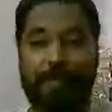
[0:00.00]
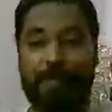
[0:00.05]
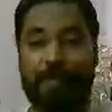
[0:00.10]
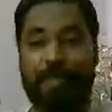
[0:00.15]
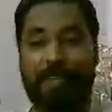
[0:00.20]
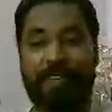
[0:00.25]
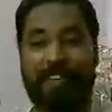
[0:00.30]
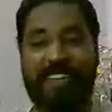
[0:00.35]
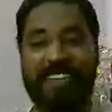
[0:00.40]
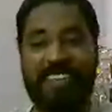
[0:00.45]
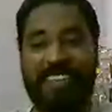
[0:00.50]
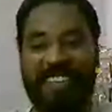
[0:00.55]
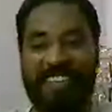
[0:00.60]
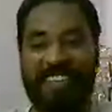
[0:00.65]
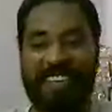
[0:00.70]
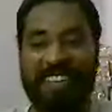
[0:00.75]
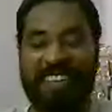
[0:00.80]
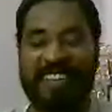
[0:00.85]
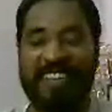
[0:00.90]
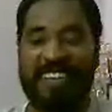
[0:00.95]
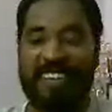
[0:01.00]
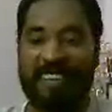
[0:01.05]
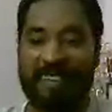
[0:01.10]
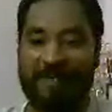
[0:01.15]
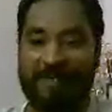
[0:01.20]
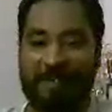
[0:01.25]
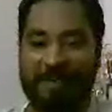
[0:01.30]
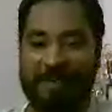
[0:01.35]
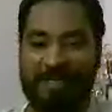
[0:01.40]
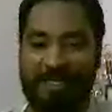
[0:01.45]

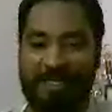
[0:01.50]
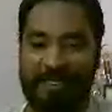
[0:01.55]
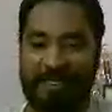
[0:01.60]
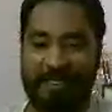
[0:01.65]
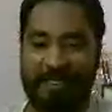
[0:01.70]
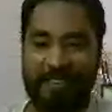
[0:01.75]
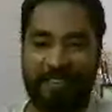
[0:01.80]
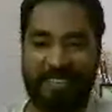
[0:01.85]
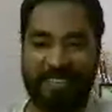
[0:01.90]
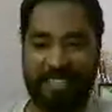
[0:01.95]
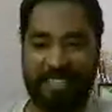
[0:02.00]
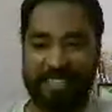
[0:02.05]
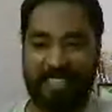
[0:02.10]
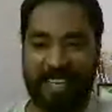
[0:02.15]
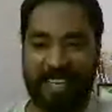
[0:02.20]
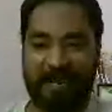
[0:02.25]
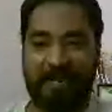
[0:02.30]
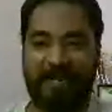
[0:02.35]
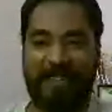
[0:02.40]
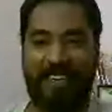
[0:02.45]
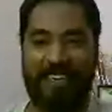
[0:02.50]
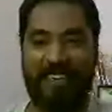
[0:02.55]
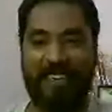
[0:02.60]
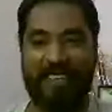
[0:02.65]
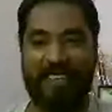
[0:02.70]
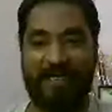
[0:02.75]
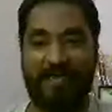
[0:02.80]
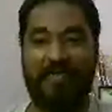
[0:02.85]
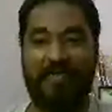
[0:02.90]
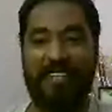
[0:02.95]
If you can just tell me
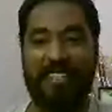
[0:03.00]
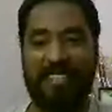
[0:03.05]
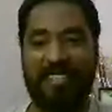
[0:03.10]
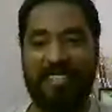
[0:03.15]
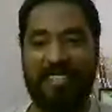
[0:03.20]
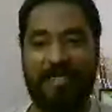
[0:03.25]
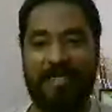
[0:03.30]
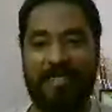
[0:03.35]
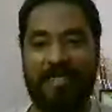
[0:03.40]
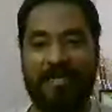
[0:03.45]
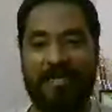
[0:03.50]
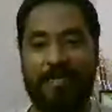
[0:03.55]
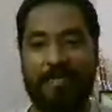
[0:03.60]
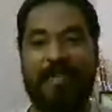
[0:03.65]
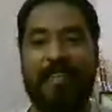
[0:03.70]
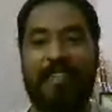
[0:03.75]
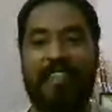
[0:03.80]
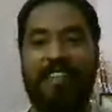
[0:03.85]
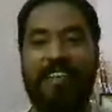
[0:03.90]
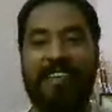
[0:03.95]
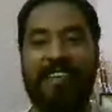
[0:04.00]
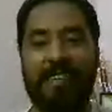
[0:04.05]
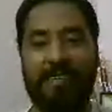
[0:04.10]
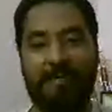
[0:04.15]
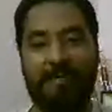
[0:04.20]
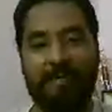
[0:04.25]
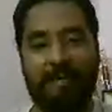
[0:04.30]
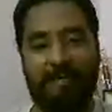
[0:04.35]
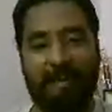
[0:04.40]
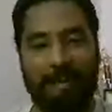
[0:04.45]
difference between
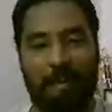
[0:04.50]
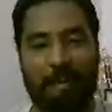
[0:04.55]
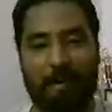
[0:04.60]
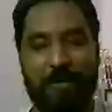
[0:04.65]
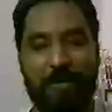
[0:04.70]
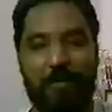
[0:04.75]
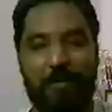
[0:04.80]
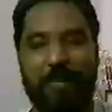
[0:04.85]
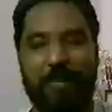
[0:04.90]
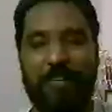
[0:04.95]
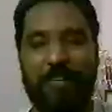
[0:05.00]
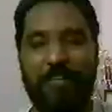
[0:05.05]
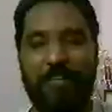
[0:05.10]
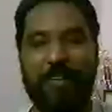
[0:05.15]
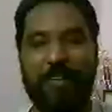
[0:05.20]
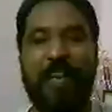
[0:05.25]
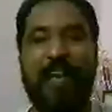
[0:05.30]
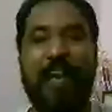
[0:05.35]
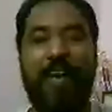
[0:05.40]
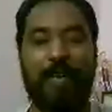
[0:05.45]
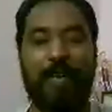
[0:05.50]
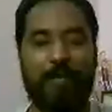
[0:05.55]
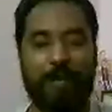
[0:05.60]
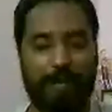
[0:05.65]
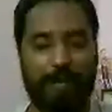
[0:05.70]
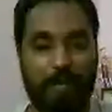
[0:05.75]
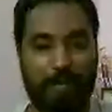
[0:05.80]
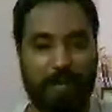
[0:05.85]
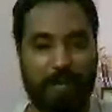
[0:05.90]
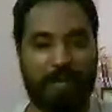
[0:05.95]
automotive and
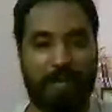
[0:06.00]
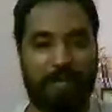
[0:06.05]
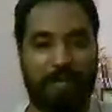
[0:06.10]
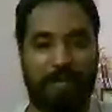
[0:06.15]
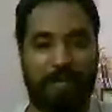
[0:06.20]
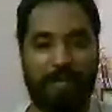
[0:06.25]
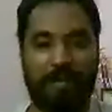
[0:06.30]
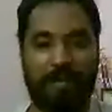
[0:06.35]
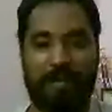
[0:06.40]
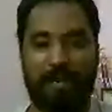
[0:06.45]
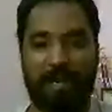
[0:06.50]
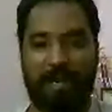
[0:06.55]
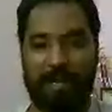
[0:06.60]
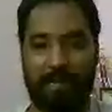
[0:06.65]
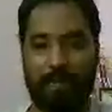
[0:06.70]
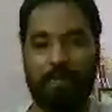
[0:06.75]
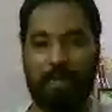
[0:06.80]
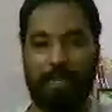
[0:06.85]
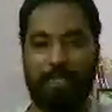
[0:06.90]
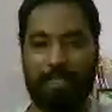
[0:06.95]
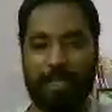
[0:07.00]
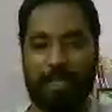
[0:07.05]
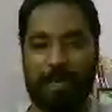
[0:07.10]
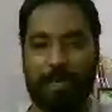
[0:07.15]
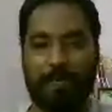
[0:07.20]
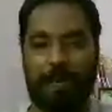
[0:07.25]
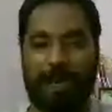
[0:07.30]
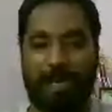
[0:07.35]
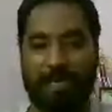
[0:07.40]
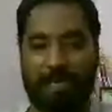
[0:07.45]
which one, like what is the
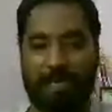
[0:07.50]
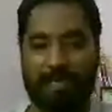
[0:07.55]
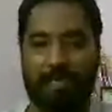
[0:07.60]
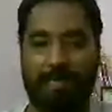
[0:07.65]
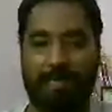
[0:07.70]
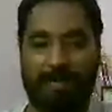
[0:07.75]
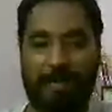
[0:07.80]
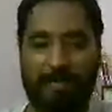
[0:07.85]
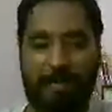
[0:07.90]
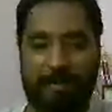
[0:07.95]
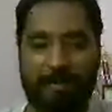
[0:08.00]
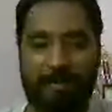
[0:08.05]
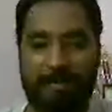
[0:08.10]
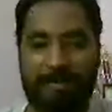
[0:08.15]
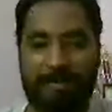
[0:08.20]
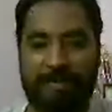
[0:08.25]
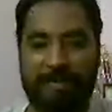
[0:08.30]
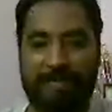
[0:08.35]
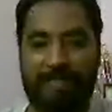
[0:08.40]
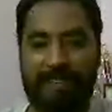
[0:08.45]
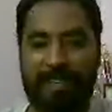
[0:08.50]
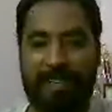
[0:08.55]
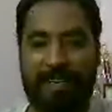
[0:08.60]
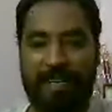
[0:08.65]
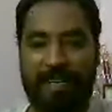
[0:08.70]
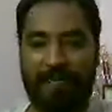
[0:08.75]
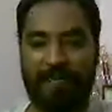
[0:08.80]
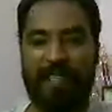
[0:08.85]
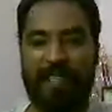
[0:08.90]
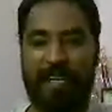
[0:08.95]
comparison? If you can
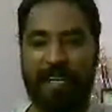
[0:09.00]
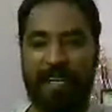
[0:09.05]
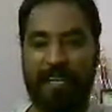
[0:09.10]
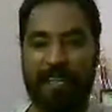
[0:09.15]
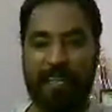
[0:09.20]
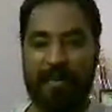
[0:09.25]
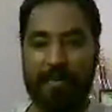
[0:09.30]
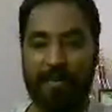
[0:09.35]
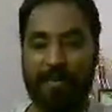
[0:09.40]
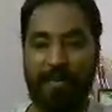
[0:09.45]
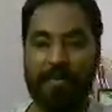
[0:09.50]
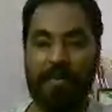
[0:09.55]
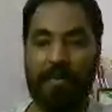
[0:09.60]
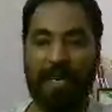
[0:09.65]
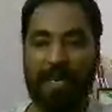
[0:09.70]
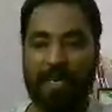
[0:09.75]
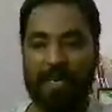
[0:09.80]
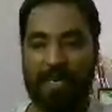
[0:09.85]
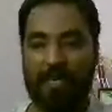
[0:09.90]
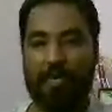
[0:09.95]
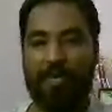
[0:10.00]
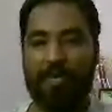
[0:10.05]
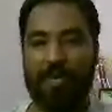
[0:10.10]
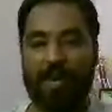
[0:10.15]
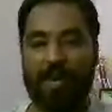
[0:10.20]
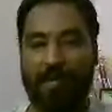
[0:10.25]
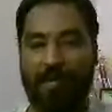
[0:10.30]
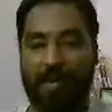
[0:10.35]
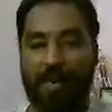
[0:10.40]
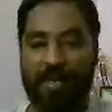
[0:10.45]
tell me that, then probably I can do the
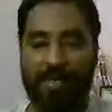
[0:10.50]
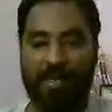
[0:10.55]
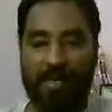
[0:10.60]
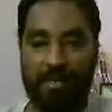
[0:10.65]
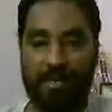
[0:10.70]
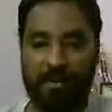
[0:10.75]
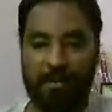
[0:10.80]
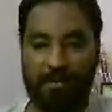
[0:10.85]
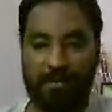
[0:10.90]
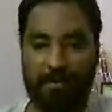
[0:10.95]
comparison.